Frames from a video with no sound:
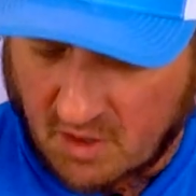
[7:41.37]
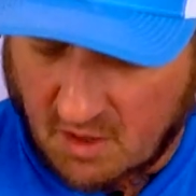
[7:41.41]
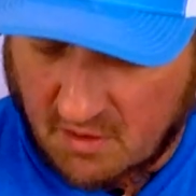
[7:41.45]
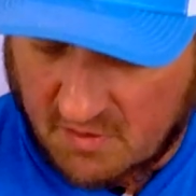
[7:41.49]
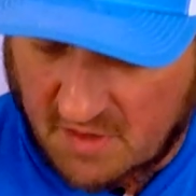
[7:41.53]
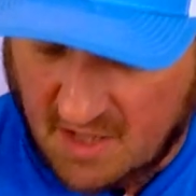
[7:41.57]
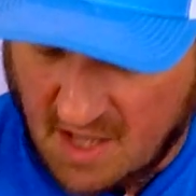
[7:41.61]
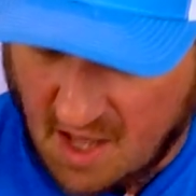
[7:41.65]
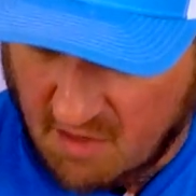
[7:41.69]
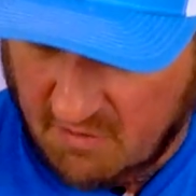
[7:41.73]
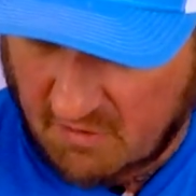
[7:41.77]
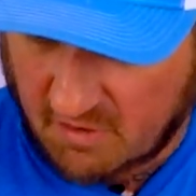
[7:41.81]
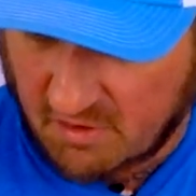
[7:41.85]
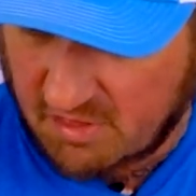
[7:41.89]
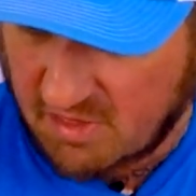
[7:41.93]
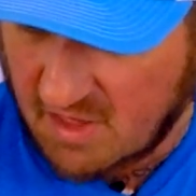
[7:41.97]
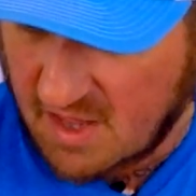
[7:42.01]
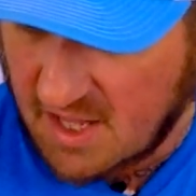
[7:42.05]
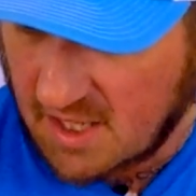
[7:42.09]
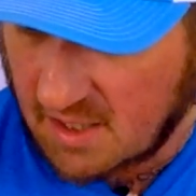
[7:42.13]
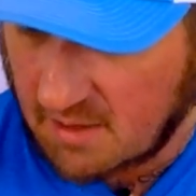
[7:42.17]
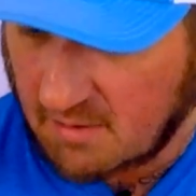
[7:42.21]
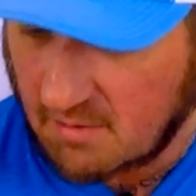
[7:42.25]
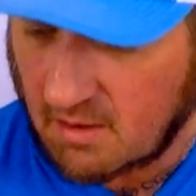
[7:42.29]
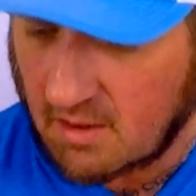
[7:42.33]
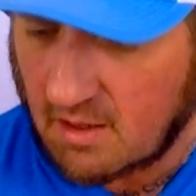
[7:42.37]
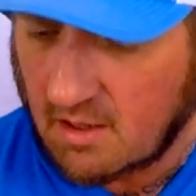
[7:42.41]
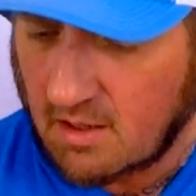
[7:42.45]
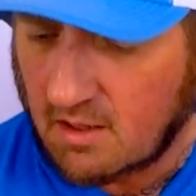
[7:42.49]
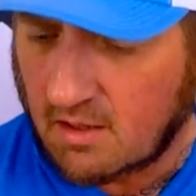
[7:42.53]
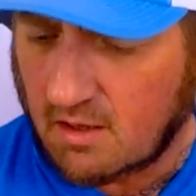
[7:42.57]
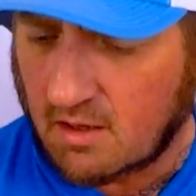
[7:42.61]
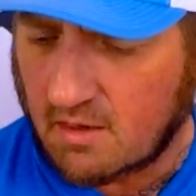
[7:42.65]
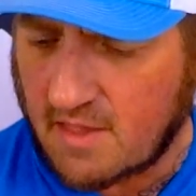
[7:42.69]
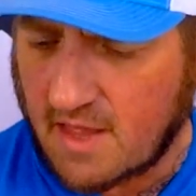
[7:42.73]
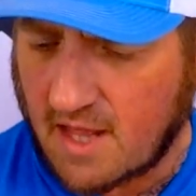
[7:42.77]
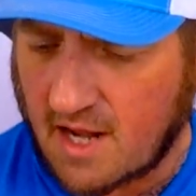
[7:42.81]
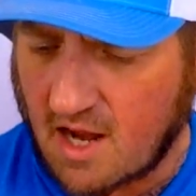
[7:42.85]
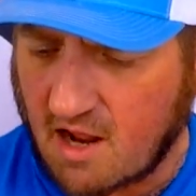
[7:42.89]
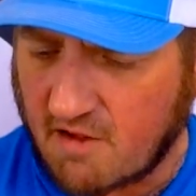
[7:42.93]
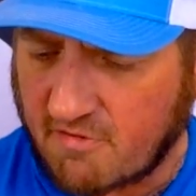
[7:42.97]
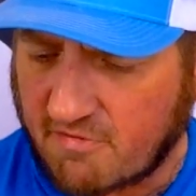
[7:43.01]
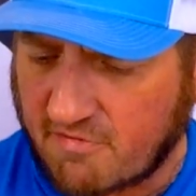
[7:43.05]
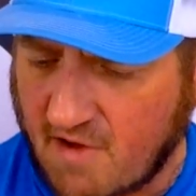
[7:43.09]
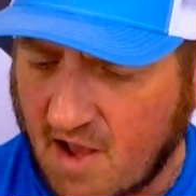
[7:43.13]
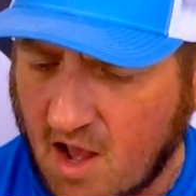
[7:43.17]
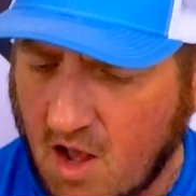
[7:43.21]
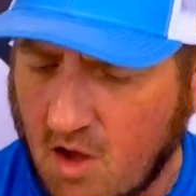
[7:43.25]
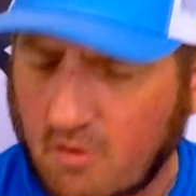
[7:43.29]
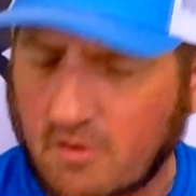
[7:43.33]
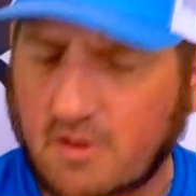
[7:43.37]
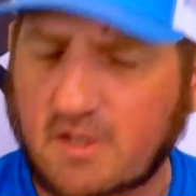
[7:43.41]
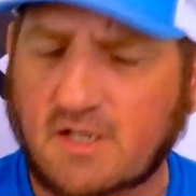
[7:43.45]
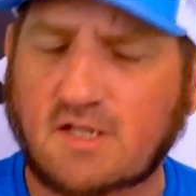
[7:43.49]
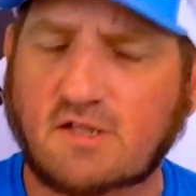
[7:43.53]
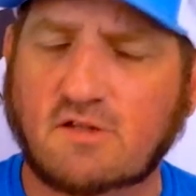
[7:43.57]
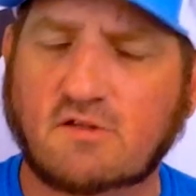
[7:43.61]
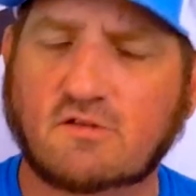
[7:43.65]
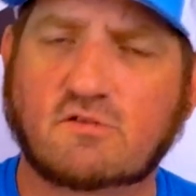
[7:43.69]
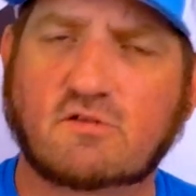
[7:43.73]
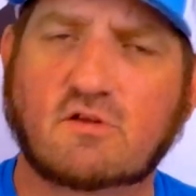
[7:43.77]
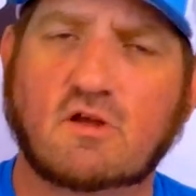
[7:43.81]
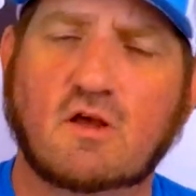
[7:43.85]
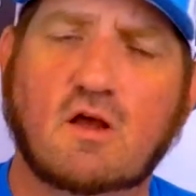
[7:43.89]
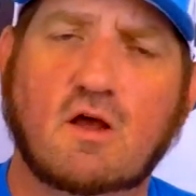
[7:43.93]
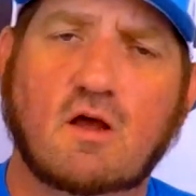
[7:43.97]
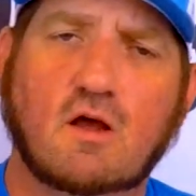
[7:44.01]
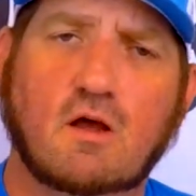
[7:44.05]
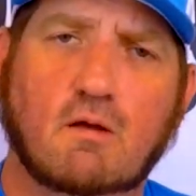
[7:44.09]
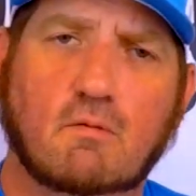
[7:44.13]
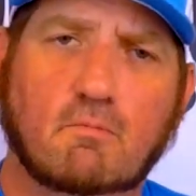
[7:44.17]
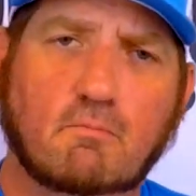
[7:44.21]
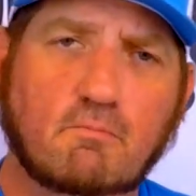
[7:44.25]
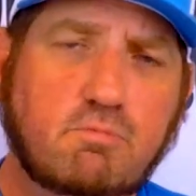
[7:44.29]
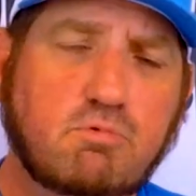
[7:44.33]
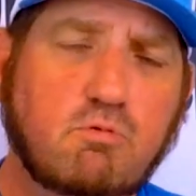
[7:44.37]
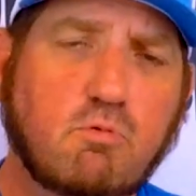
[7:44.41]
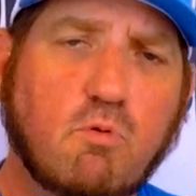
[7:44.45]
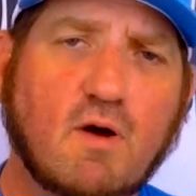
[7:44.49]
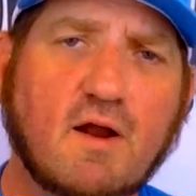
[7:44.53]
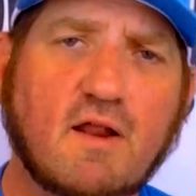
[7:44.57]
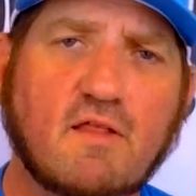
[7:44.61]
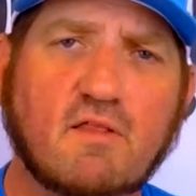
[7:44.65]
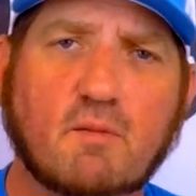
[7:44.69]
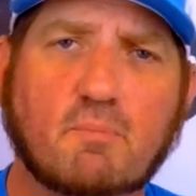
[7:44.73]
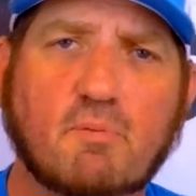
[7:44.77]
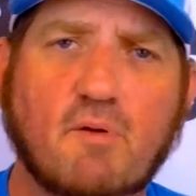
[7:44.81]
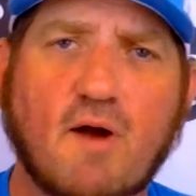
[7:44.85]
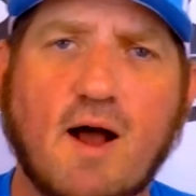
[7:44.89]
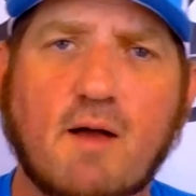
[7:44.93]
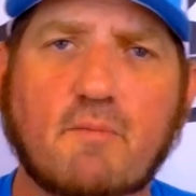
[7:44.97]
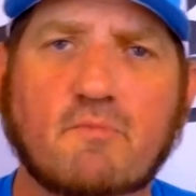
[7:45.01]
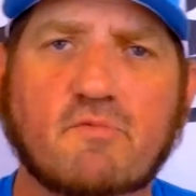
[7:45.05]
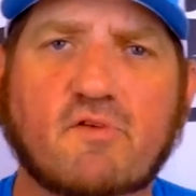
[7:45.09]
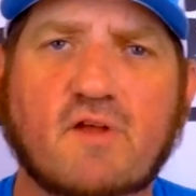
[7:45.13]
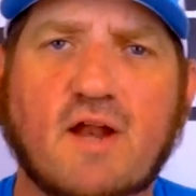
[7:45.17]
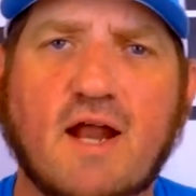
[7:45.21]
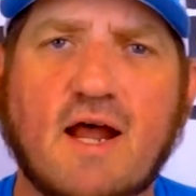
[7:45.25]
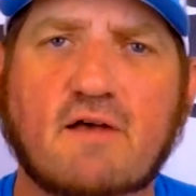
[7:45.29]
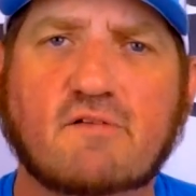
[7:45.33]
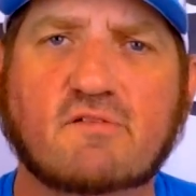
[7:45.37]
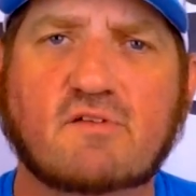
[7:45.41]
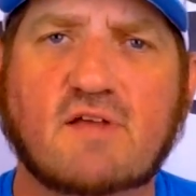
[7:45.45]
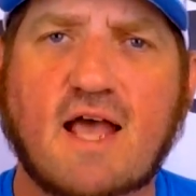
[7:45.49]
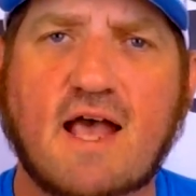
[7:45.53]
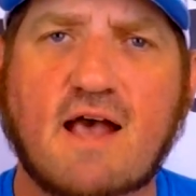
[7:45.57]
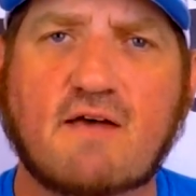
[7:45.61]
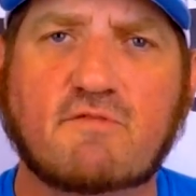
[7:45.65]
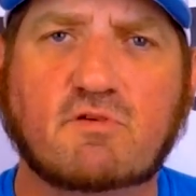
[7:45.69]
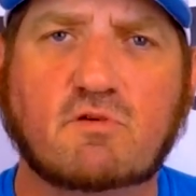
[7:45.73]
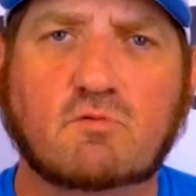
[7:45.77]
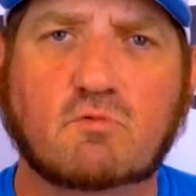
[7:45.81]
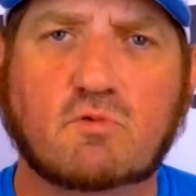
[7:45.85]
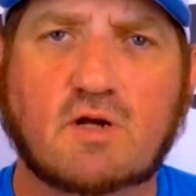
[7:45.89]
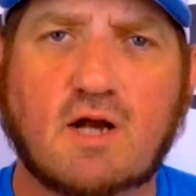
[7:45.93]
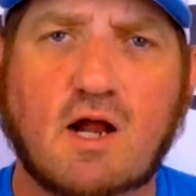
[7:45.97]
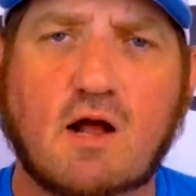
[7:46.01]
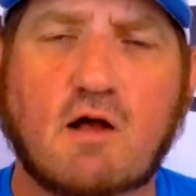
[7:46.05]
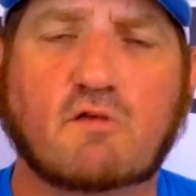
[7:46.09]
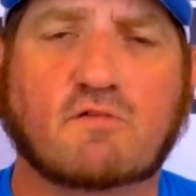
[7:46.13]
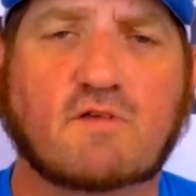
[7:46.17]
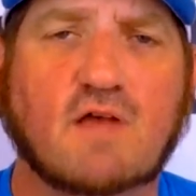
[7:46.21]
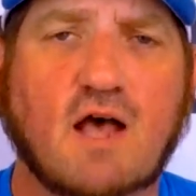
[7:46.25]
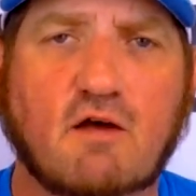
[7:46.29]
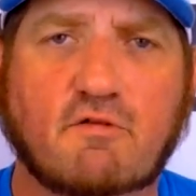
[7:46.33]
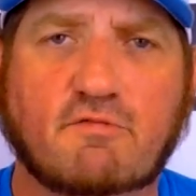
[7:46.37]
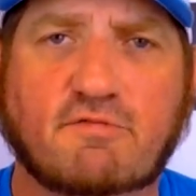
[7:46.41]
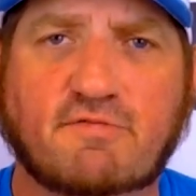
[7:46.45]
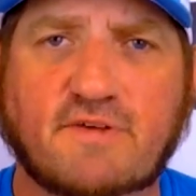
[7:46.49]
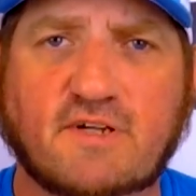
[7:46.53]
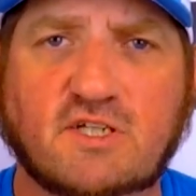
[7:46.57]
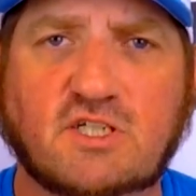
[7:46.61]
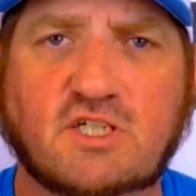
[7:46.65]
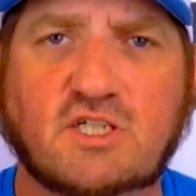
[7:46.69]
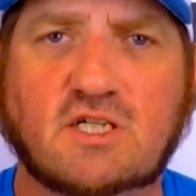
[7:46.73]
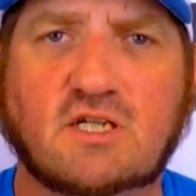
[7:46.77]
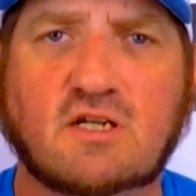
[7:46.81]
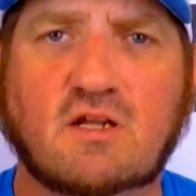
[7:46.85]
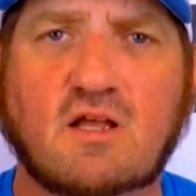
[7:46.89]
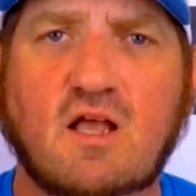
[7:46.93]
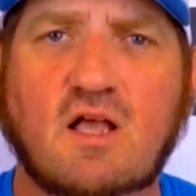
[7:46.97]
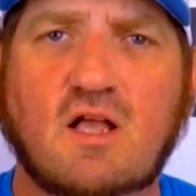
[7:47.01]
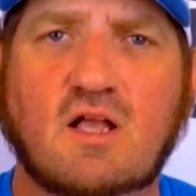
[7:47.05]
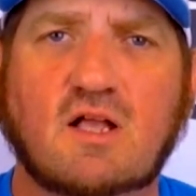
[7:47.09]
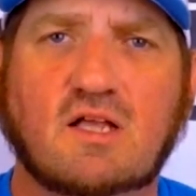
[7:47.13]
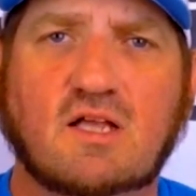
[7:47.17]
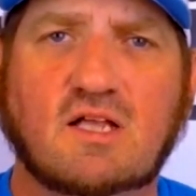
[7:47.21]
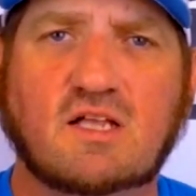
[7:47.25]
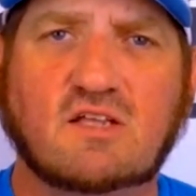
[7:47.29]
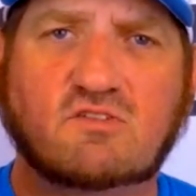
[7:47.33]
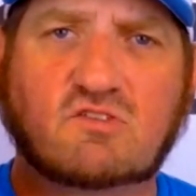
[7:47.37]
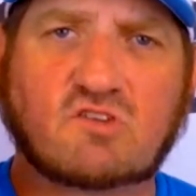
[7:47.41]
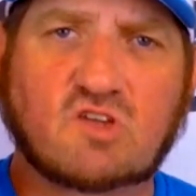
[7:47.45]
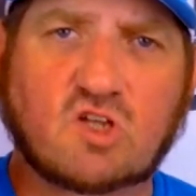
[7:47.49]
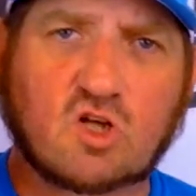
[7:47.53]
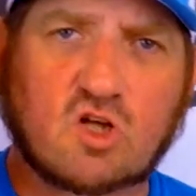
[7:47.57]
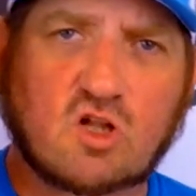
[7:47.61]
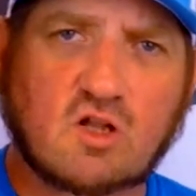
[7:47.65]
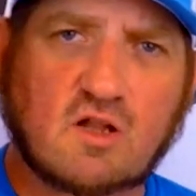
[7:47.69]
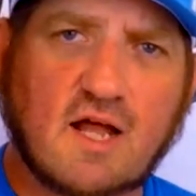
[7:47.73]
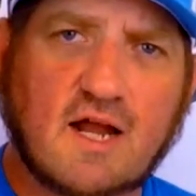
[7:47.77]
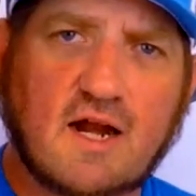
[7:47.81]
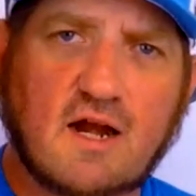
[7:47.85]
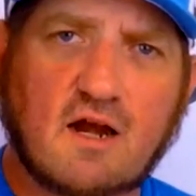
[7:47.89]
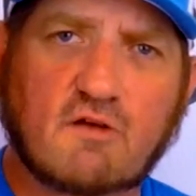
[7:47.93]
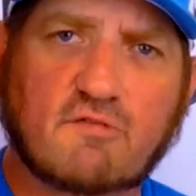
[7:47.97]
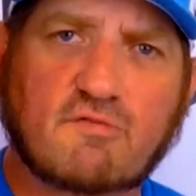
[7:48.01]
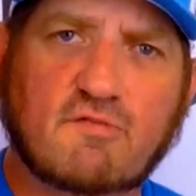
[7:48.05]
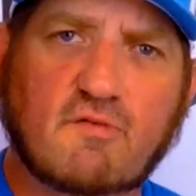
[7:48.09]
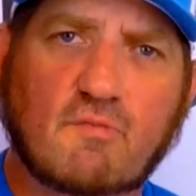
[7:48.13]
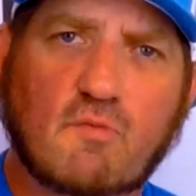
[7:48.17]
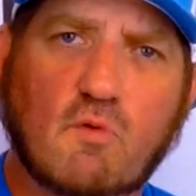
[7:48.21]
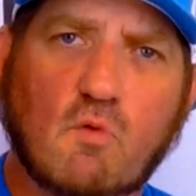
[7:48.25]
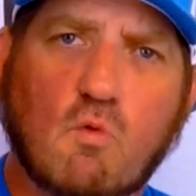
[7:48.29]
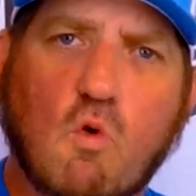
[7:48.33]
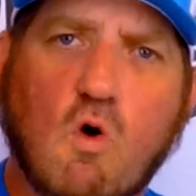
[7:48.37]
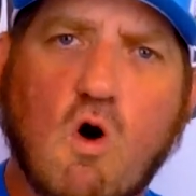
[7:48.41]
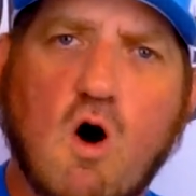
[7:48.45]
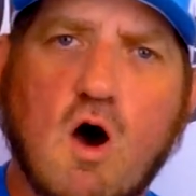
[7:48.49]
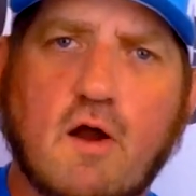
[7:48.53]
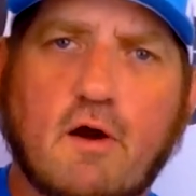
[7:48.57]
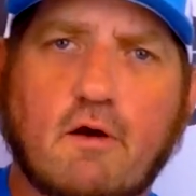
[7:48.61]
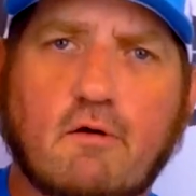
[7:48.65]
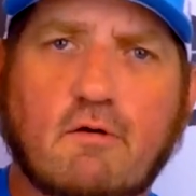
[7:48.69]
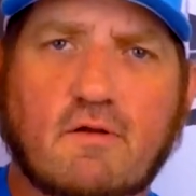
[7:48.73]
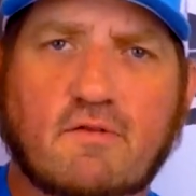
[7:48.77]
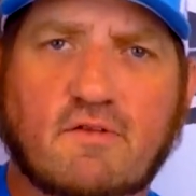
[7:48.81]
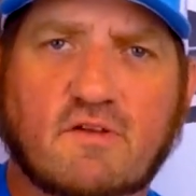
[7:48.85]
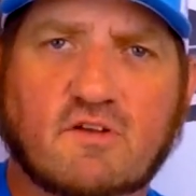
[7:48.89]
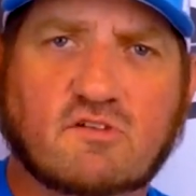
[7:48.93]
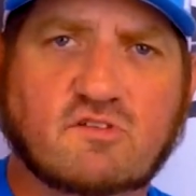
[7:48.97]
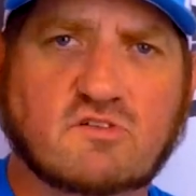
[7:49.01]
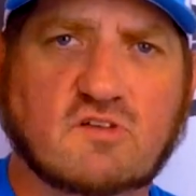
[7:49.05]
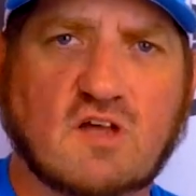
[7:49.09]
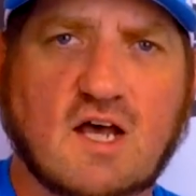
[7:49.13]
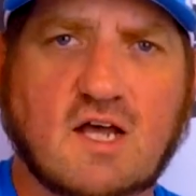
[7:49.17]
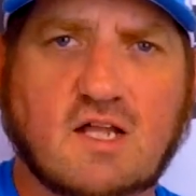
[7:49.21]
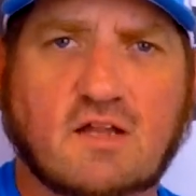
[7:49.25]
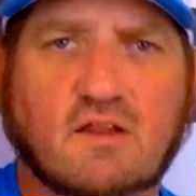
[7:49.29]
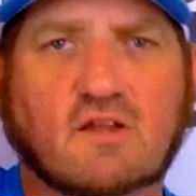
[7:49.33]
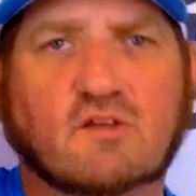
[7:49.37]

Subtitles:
The other thing that I found is, one of the problems that I was having when I was out fishing is the glare from the water and the sun.